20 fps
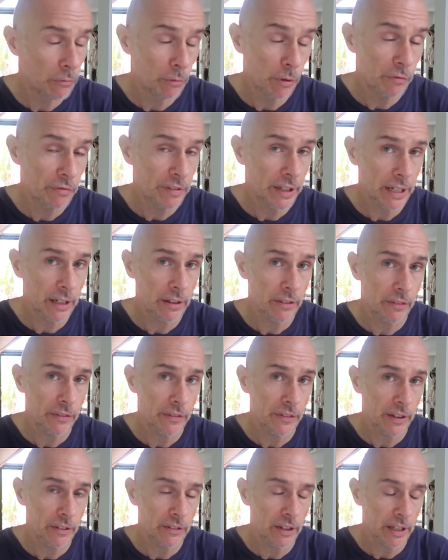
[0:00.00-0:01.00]
roof deck and
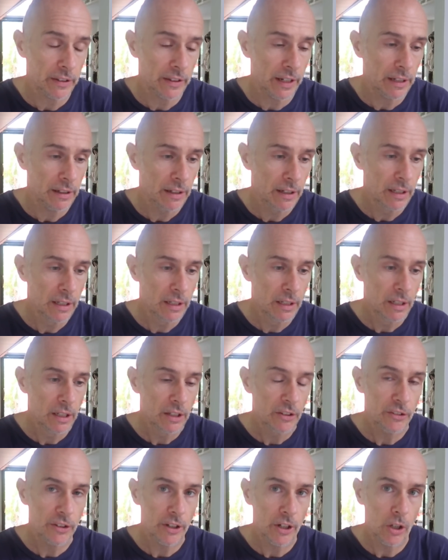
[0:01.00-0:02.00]
things like that.
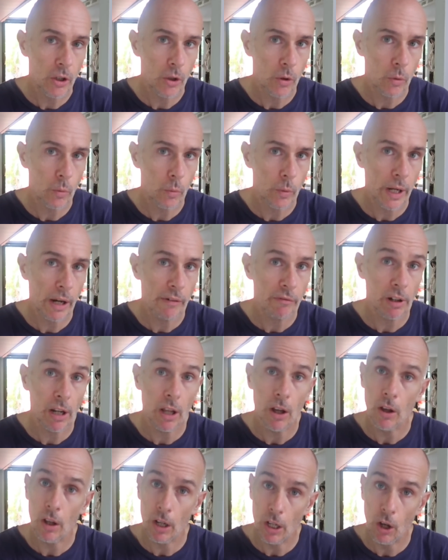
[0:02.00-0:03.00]
So we have
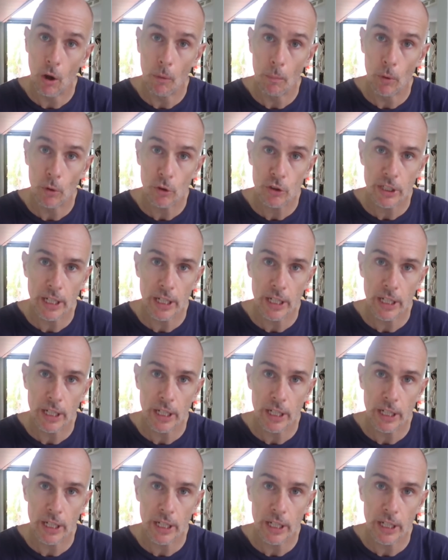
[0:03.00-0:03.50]
a lot more